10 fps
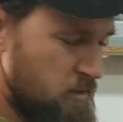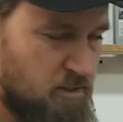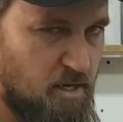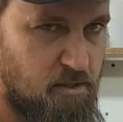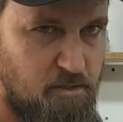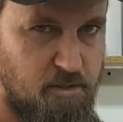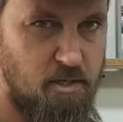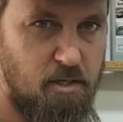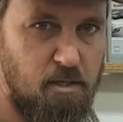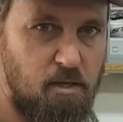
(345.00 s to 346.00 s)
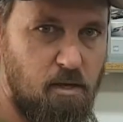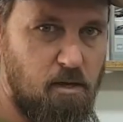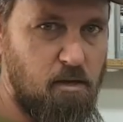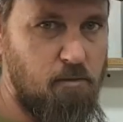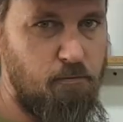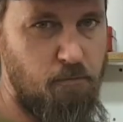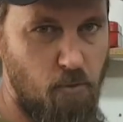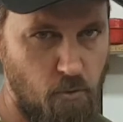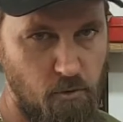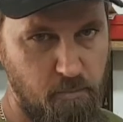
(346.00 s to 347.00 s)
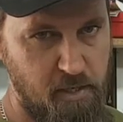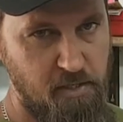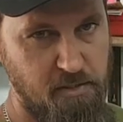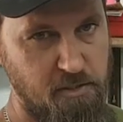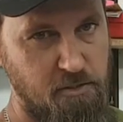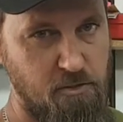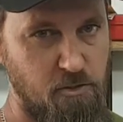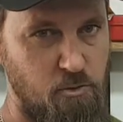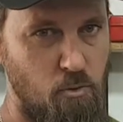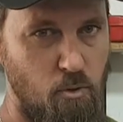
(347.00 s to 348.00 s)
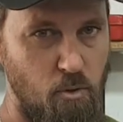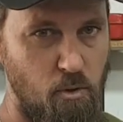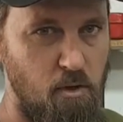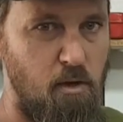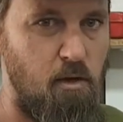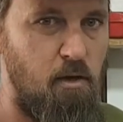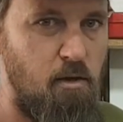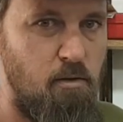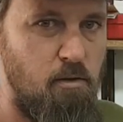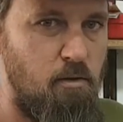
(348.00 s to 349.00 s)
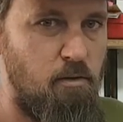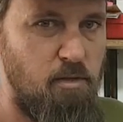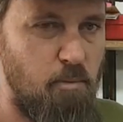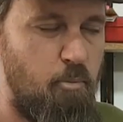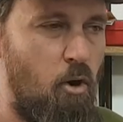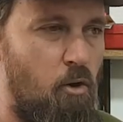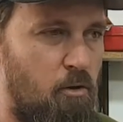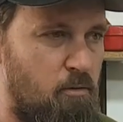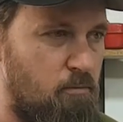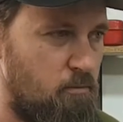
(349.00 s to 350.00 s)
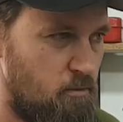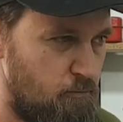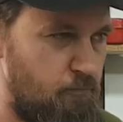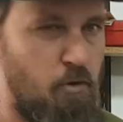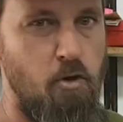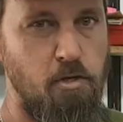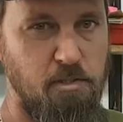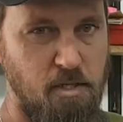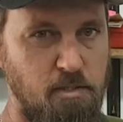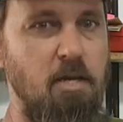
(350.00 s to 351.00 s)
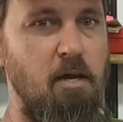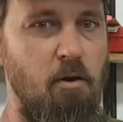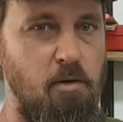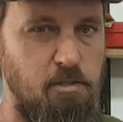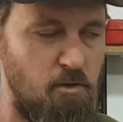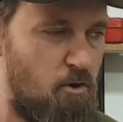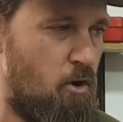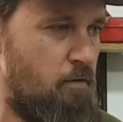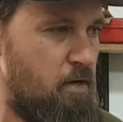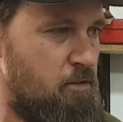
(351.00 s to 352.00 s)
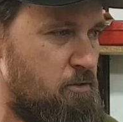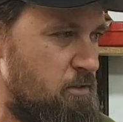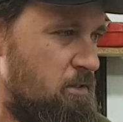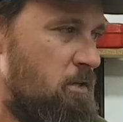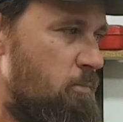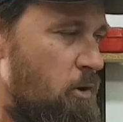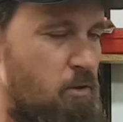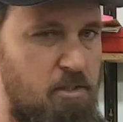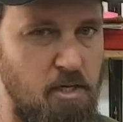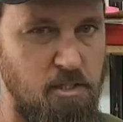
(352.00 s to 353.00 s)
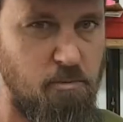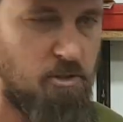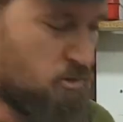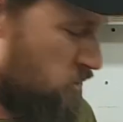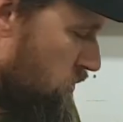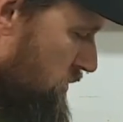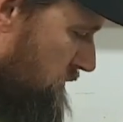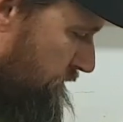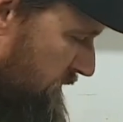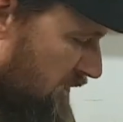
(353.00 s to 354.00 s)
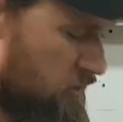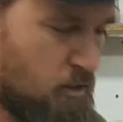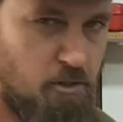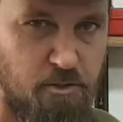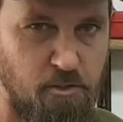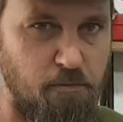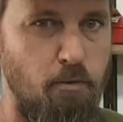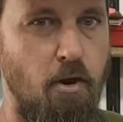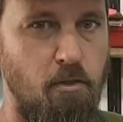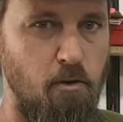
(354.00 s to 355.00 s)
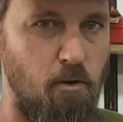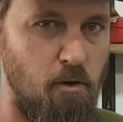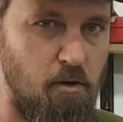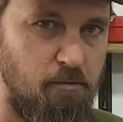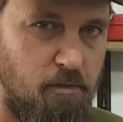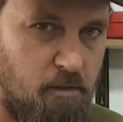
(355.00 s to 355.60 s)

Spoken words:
the tendency for the bees is to store their pollen first as they go into the hive entrance. So the pollen tends to be stored close to the front of the hive.